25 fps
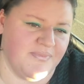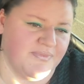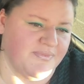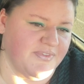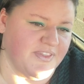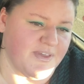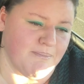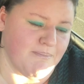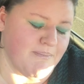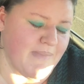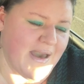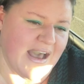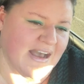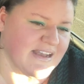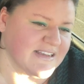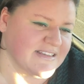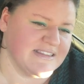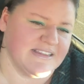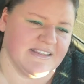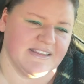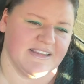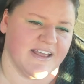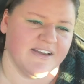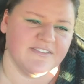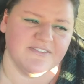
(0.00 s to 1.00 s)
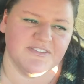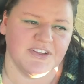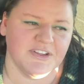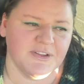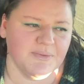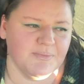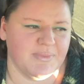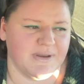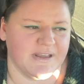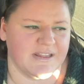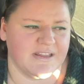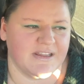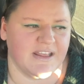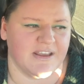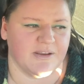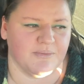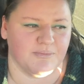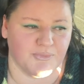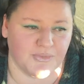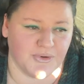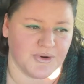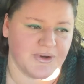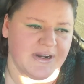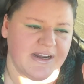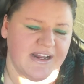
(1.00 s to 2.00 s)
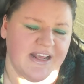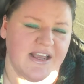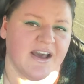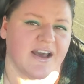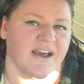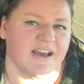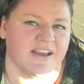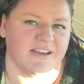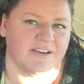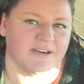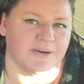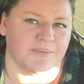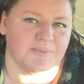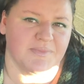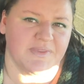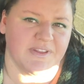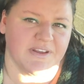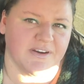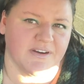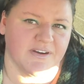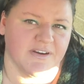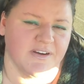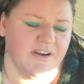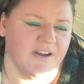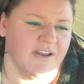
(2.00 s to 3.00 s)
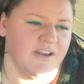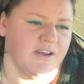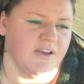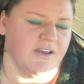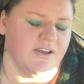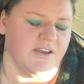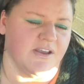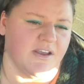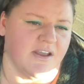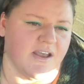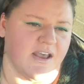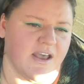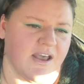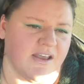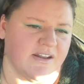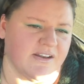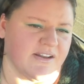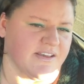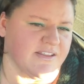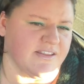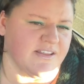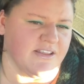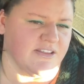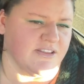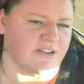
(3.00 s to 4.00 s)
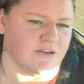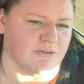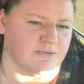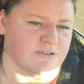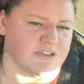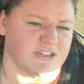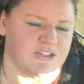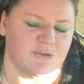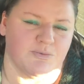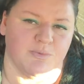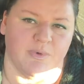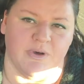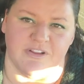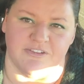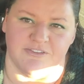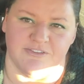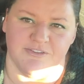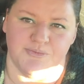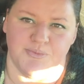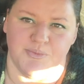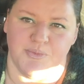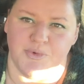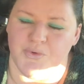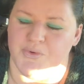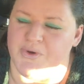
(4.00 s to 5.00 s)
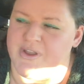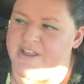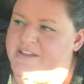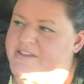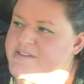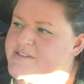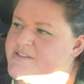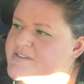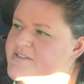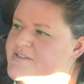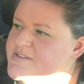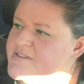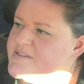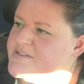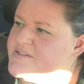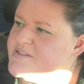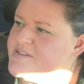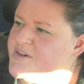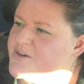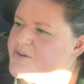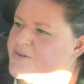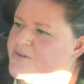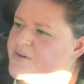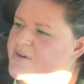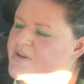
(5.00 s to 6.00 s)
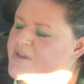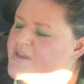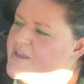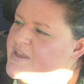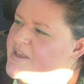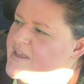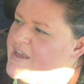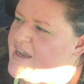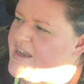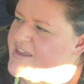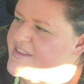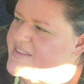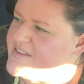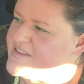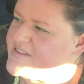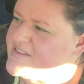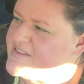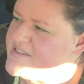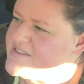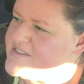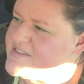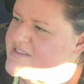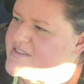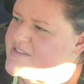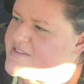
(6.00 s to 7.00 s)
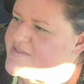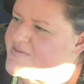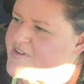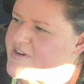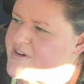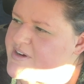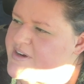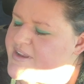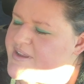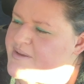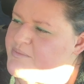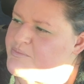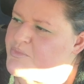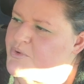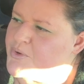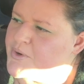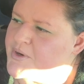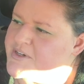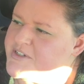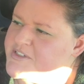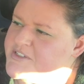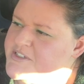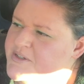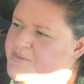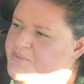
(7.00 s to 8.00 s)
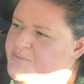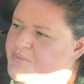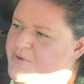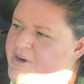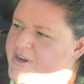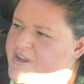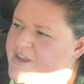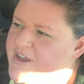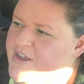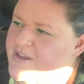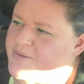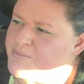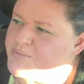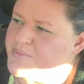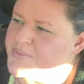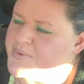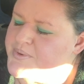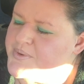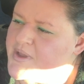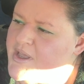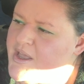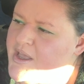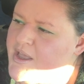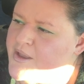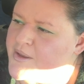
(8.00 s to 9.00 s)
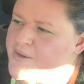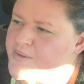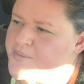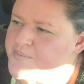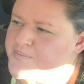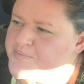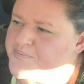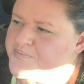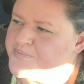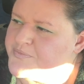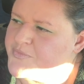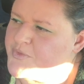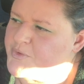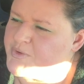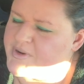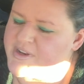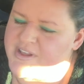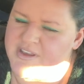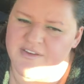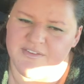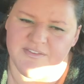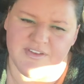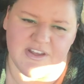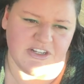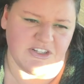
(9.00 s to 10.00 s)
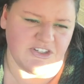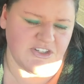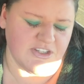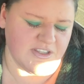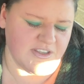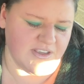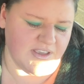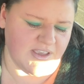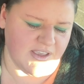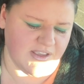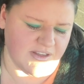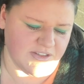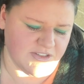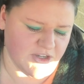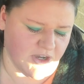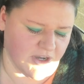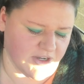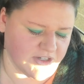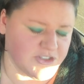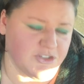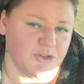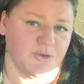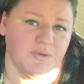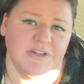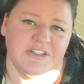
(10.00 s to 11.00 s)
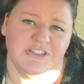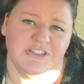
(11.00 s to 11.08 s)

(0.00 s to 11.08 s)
the max level, but like pretty high up there. And I think there was 12 points. So I think this is very important to bring up when I eventually talk to a